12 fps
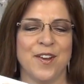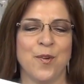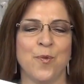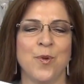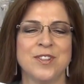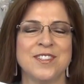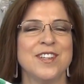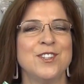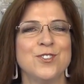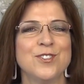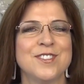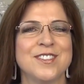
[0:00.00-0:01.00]
what's
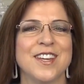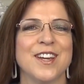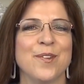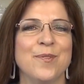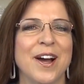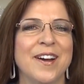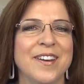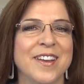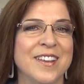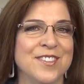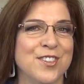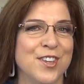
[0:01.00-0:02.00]
interesting about it
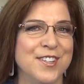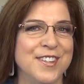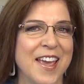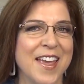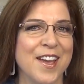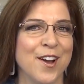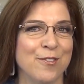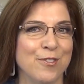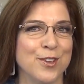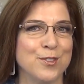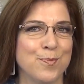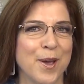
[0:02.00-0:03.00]
is the date of
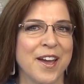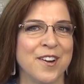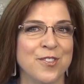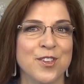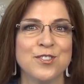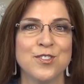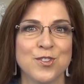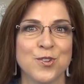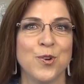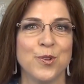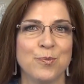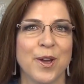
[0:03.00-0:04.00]
this pattern. This is an
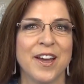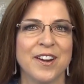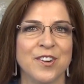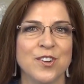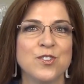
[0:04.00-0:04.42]
old pattern,